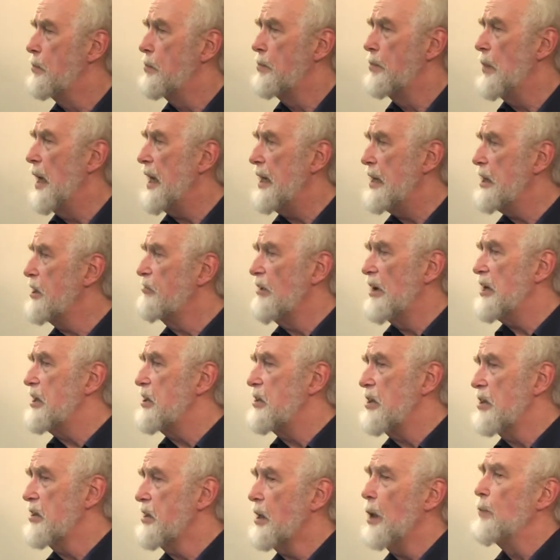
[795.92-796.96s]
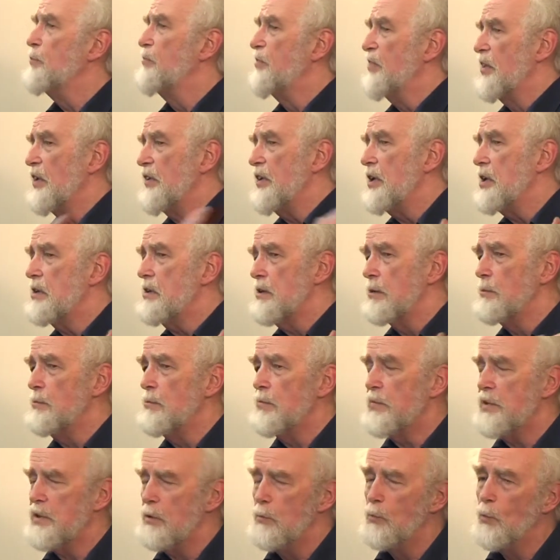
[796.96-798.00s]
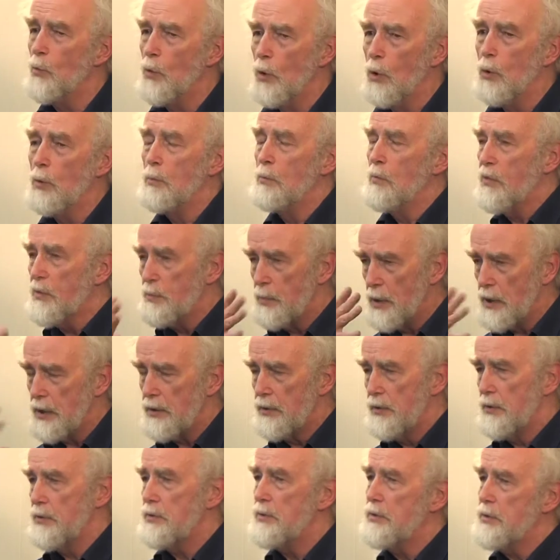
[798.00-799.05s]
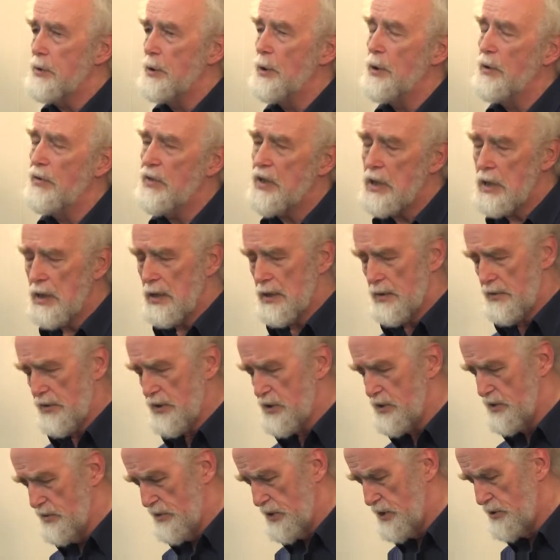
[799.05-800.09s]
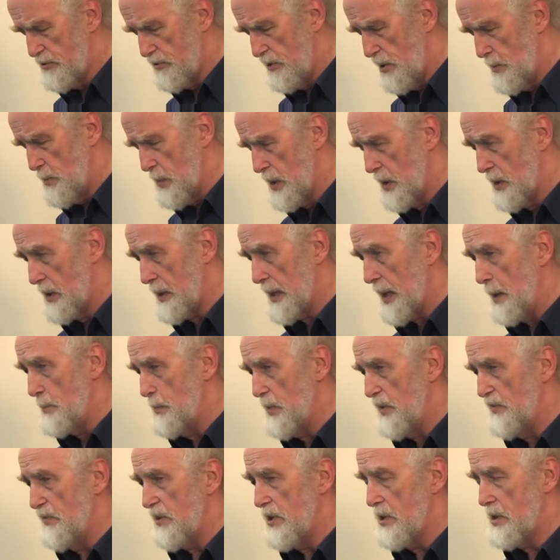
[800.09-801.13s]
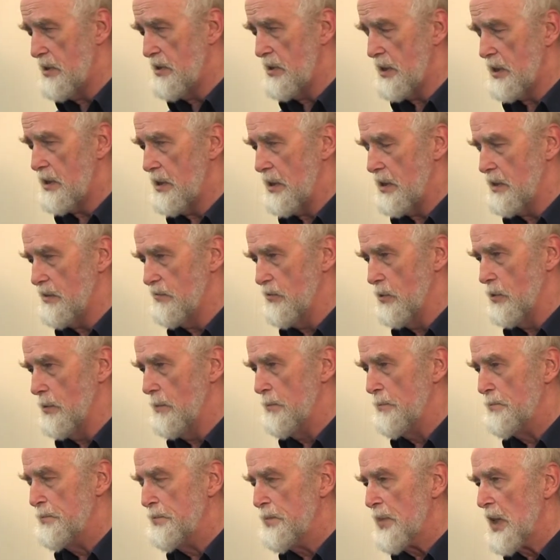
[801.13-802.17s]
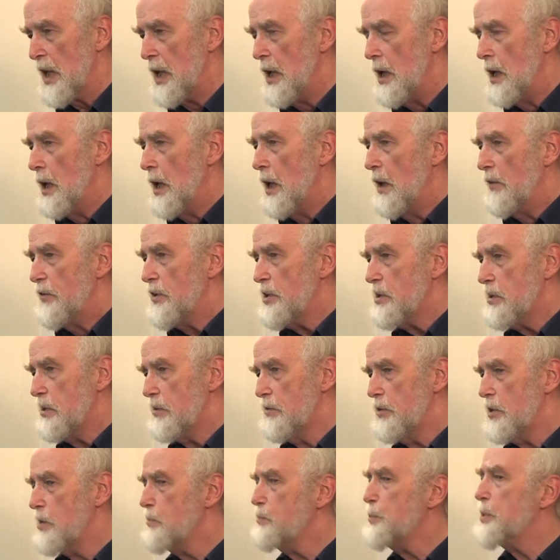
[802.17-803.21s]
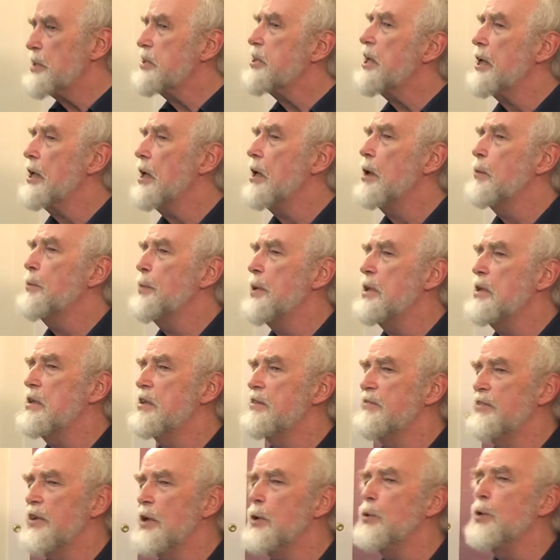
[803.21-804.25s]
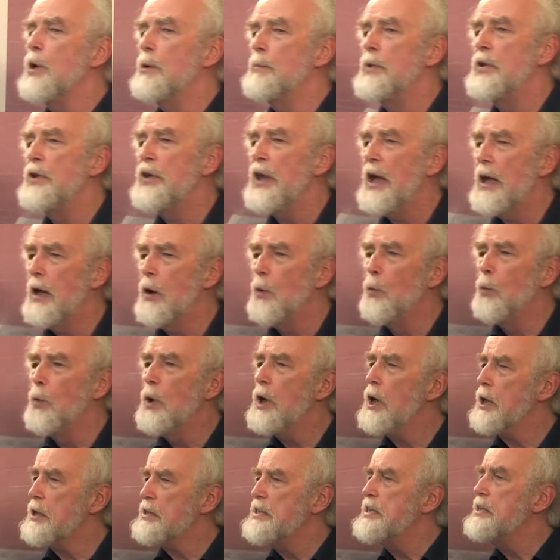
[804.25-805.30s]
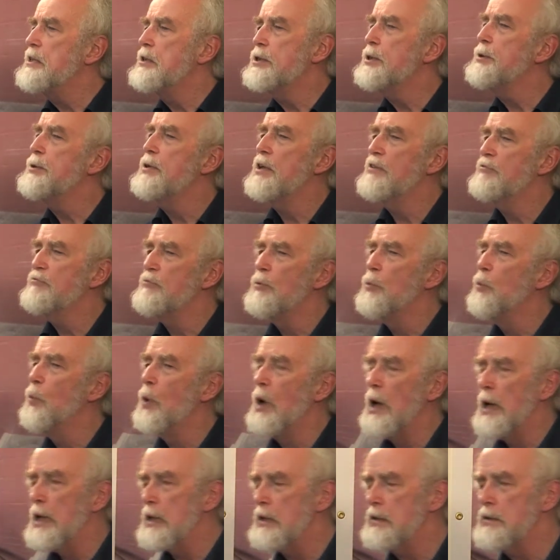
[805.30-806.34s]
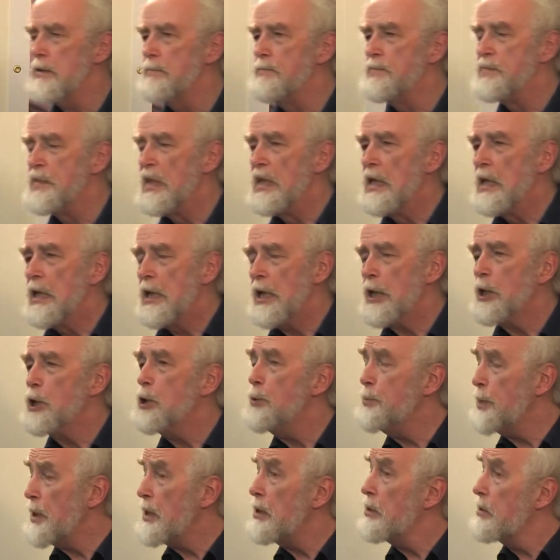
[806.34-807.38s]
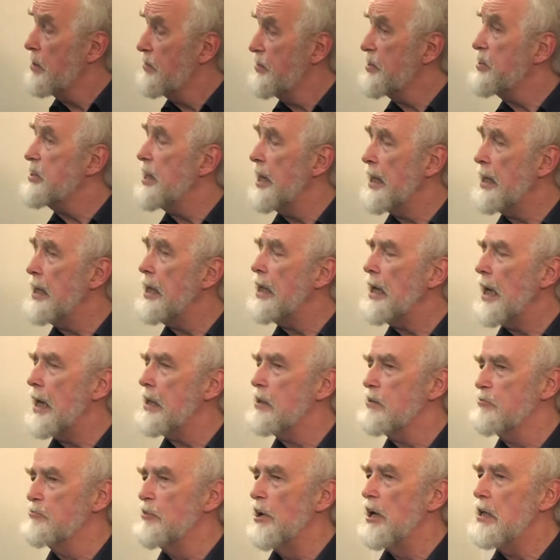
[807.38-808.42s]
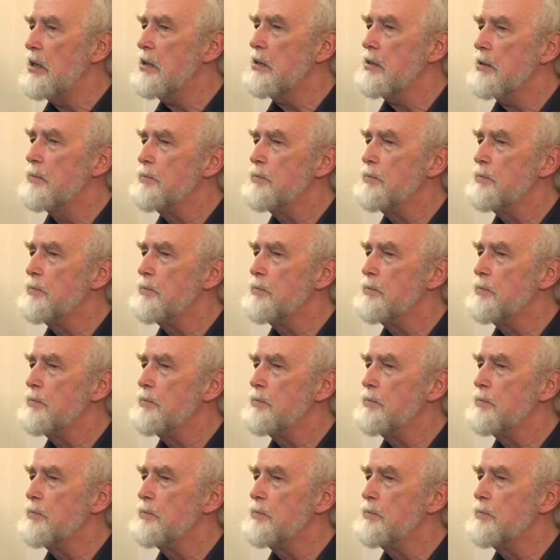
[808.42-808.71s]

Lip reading: any great discomfort. There's some warmth, but you know the treatments can be very successful. This particular piece of equipment worked in two different ways. It could be used for taking X-rays,